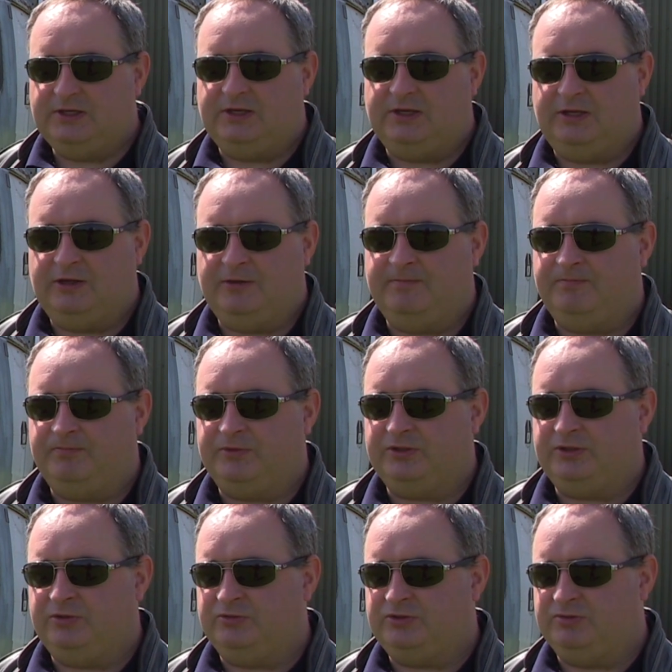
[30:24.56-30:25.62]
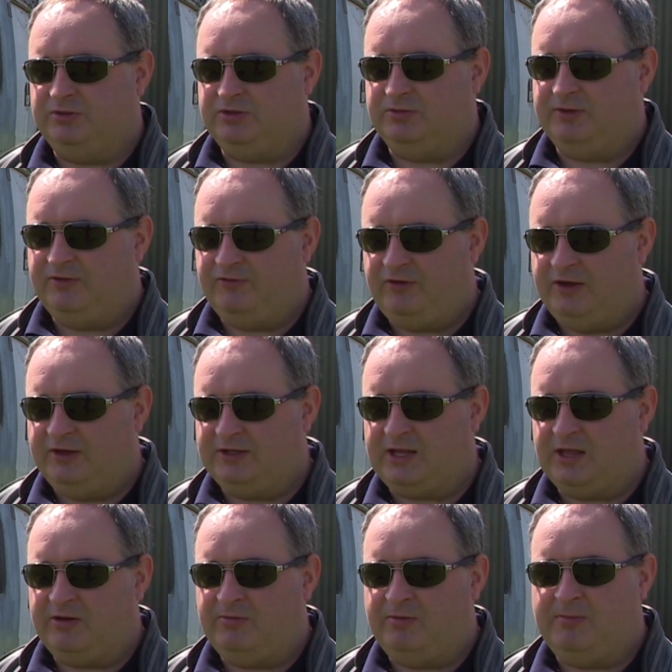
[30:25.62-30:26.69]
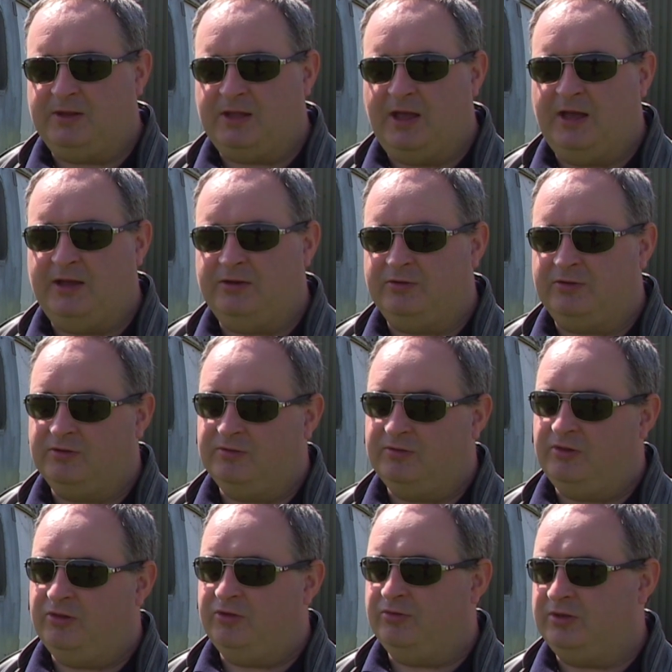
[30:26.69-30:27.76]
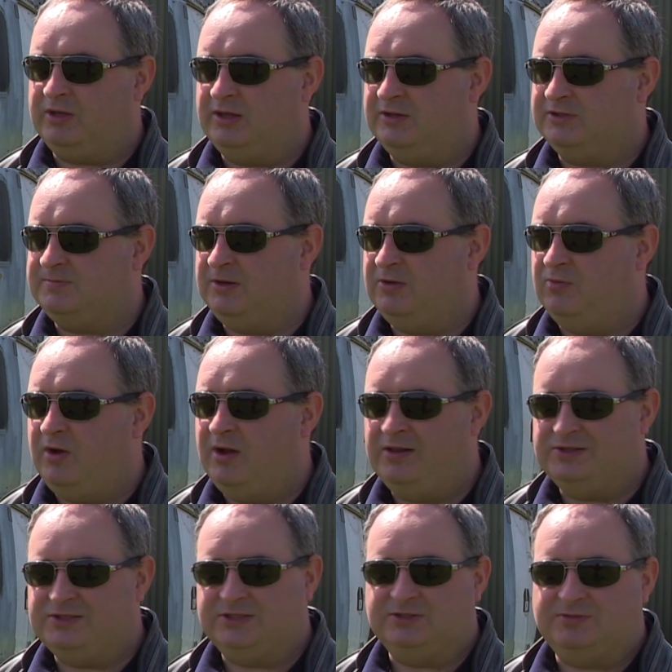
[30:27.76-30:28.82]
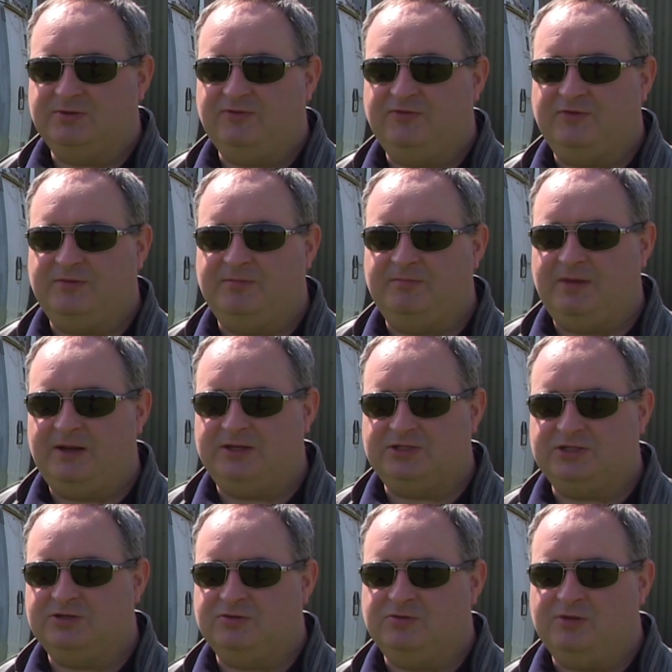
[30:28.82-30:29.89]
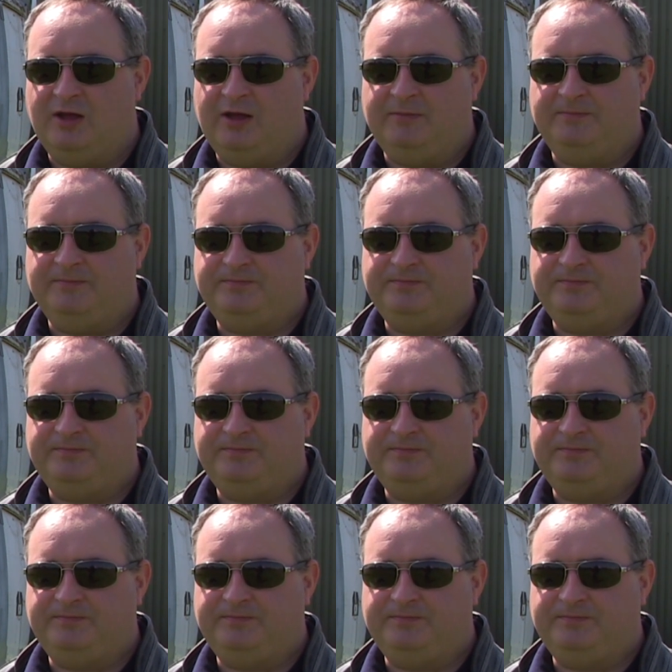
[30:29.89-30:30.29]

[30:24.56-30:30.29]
Um, you know, so we do a bit of flying together when we can. Although again, it's been a while since we've um, managed to do that.